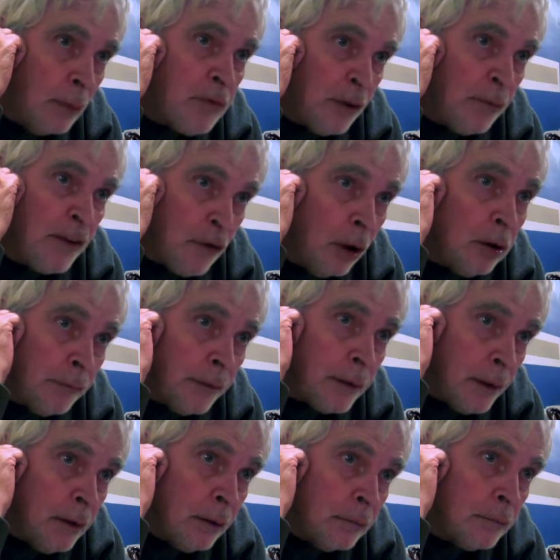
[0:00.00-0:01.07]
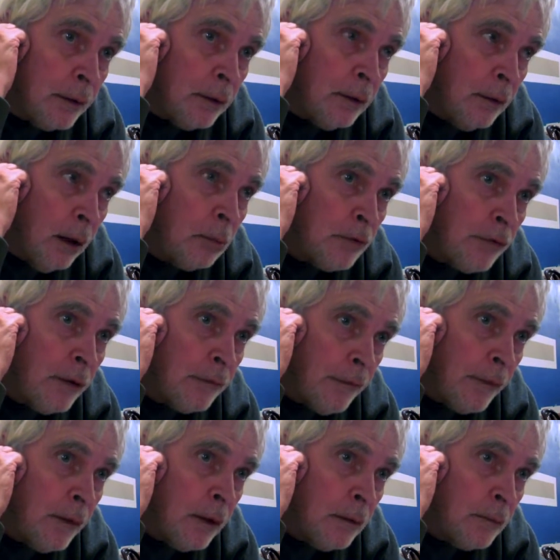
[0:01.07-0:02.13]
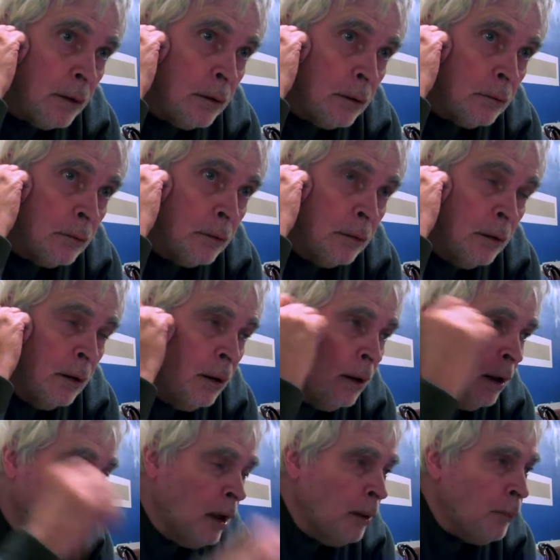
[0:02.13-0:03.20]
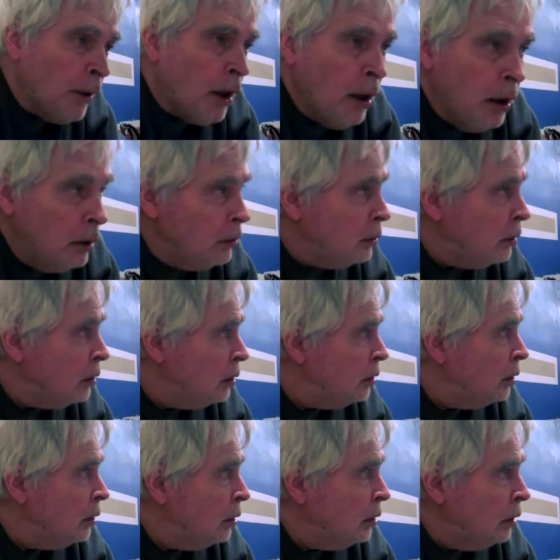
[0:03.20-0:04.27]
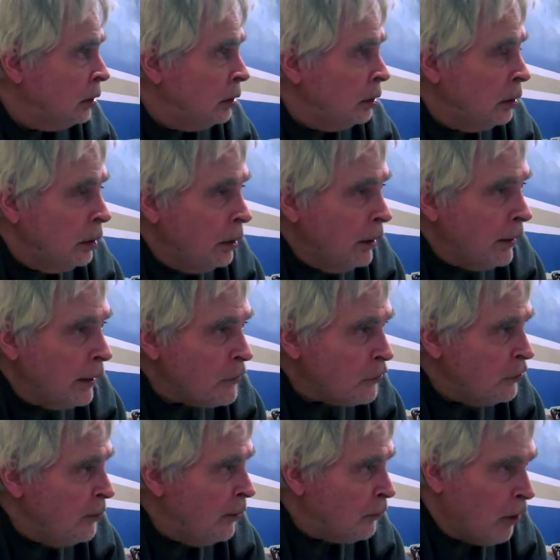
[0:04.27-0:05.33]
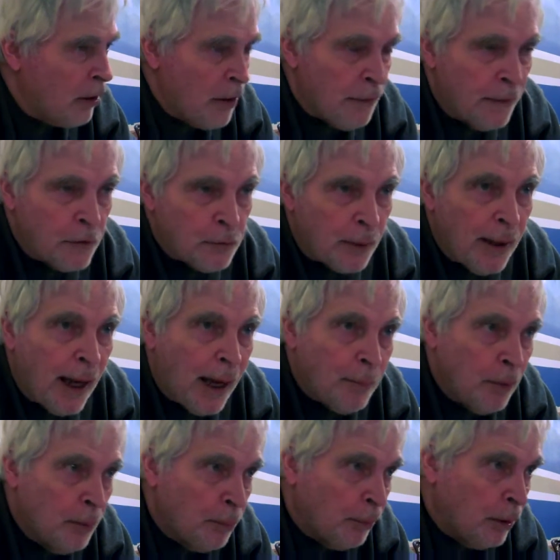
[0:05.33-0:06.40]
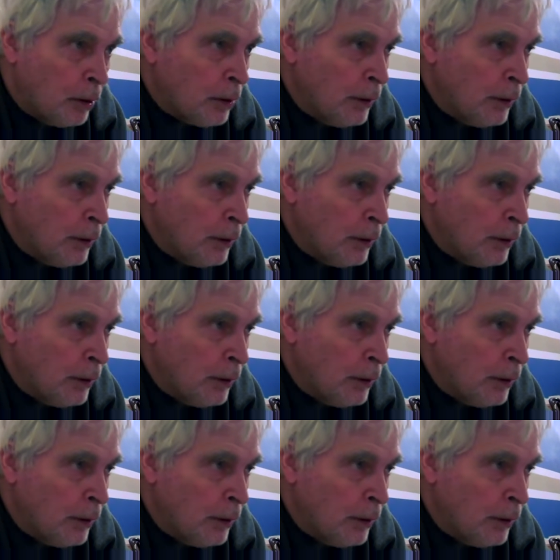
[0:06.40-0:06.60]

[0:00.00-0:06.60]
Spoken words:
That was the result of it. Yeah, I was there for that. But I just remember other things that happened.